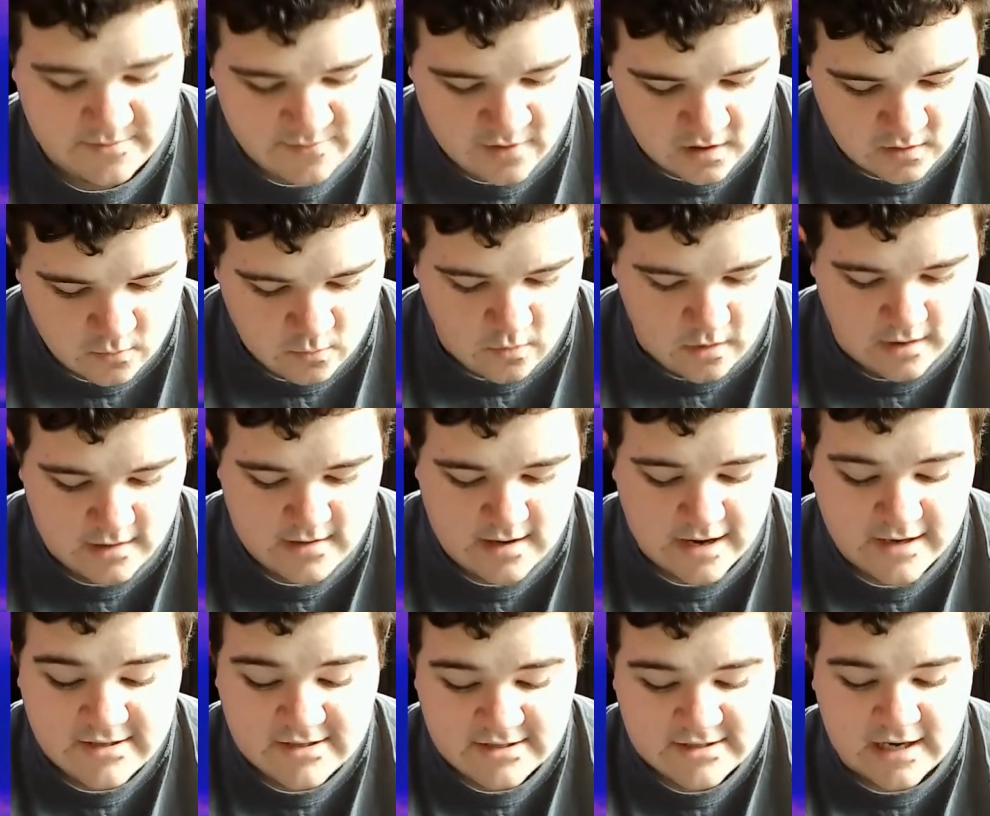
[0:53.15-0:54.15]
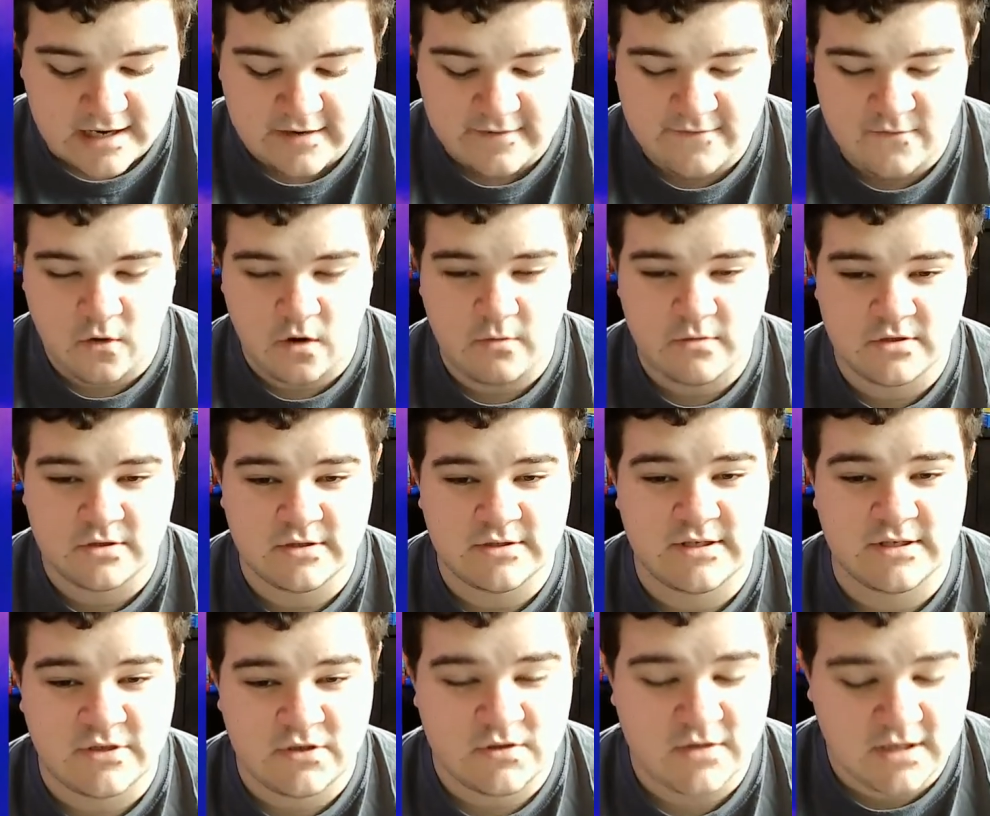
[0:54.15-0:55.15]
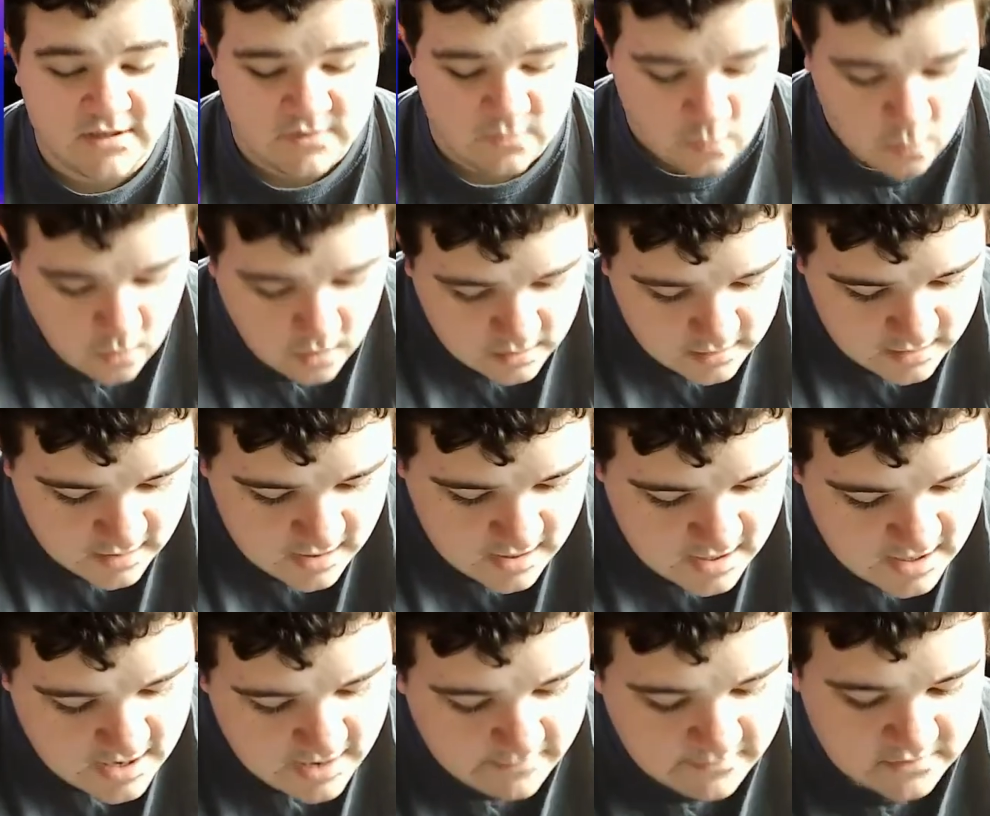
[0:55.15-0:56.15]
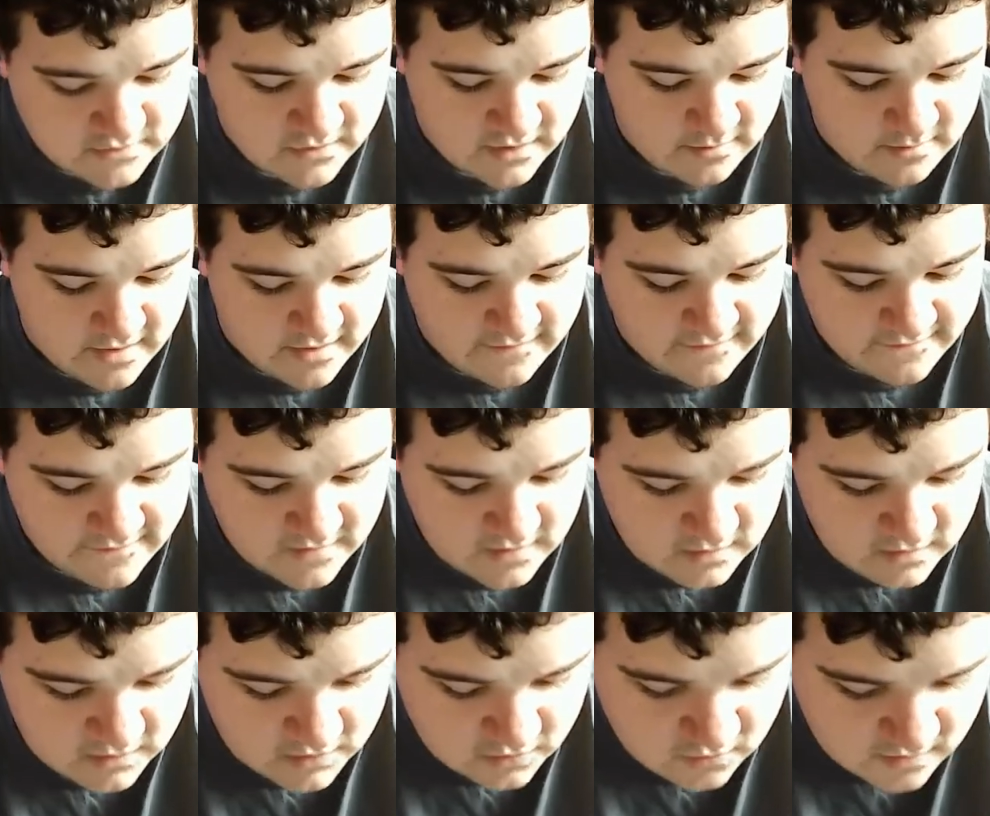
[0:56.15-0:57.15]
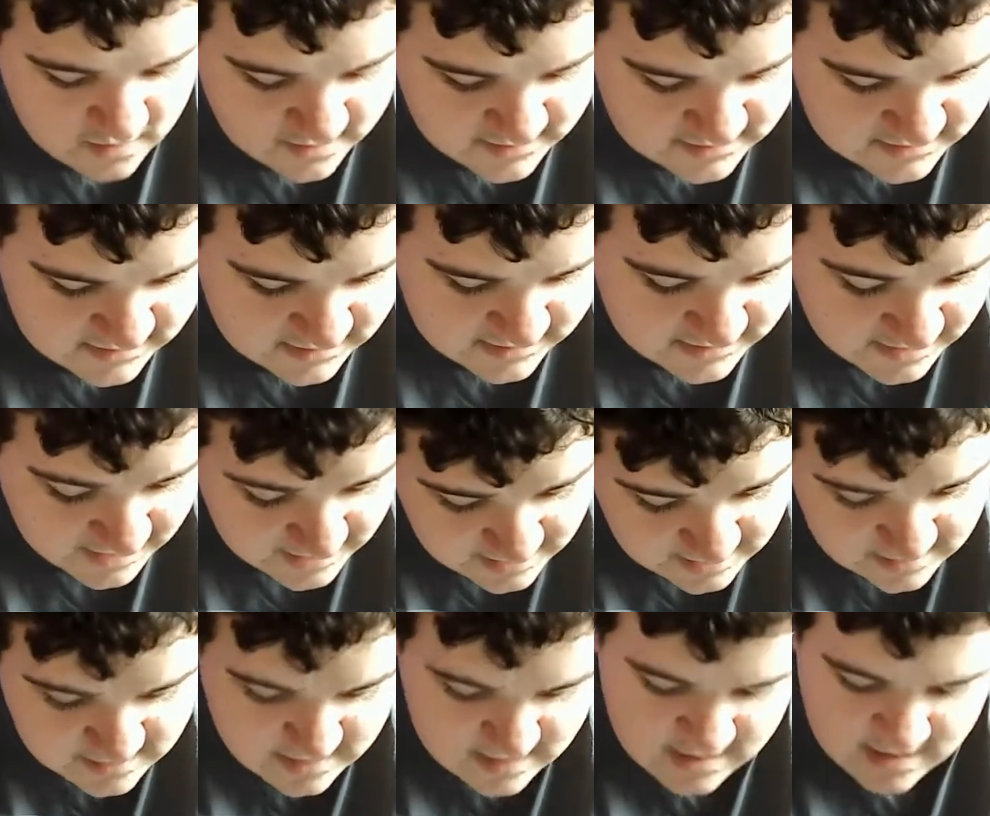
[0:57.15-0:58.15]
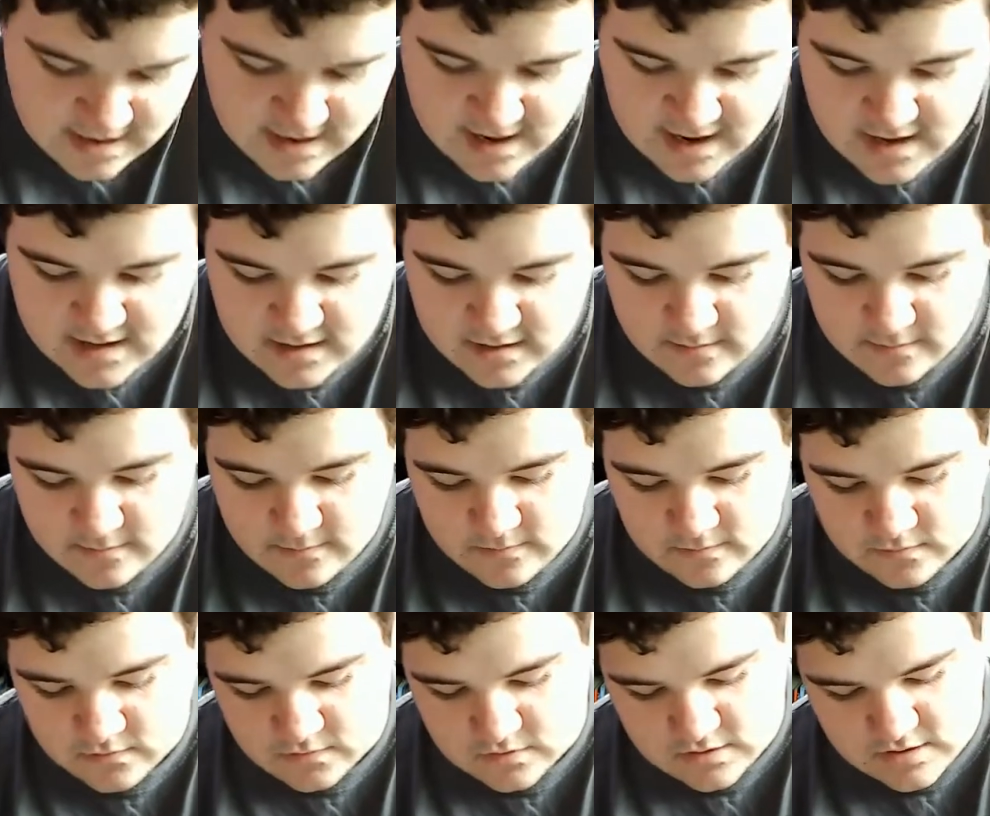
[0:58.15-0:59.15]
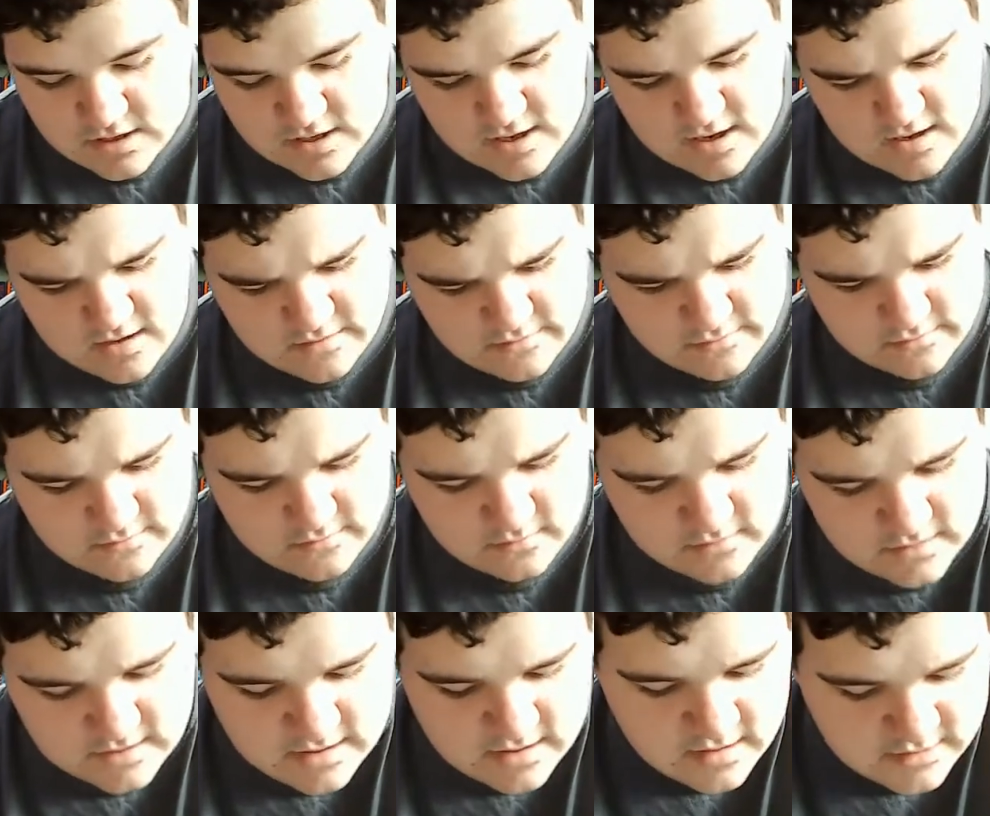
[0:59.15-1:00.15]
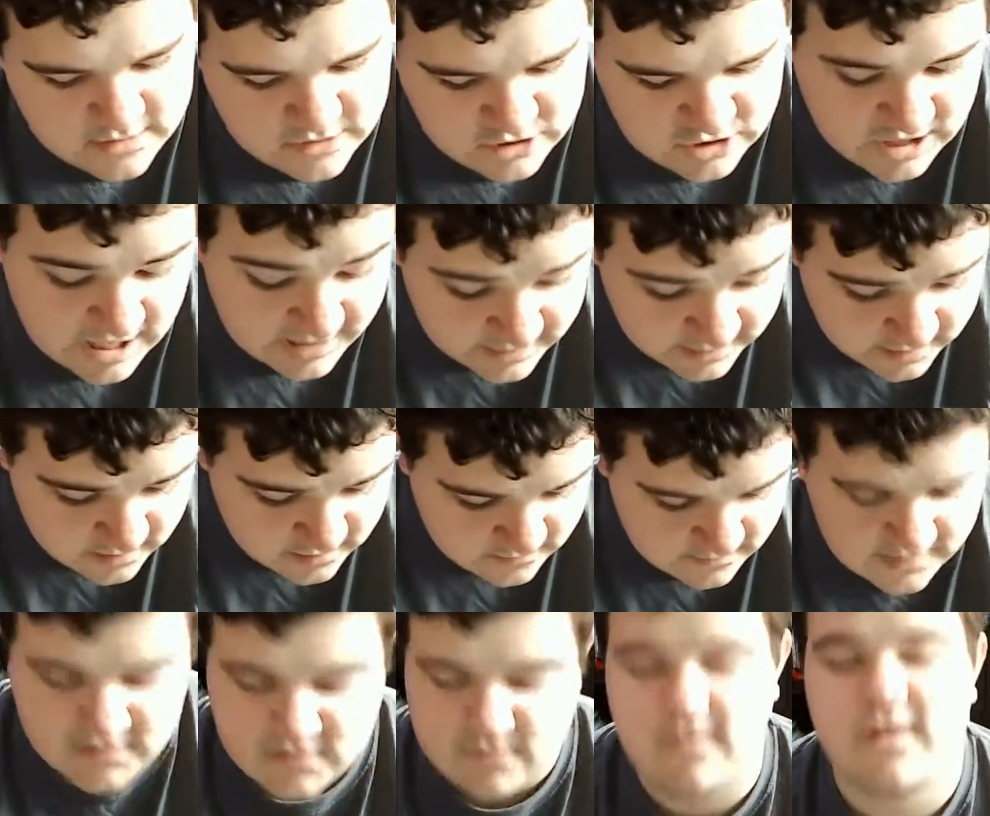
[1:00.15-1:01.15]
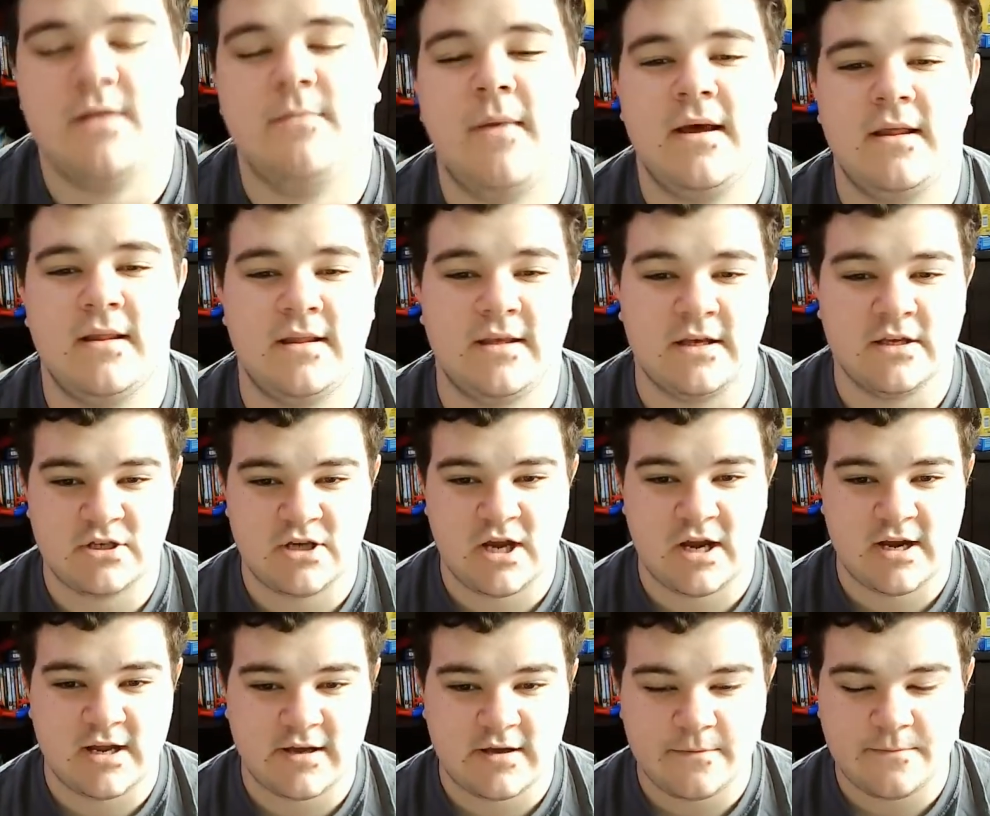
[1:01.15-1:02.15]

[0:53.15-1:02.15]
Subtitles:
Part 1, 1994 was released in 2001. It was written by Phil Graziadei and Leah Janik, and directed by Leah Janik.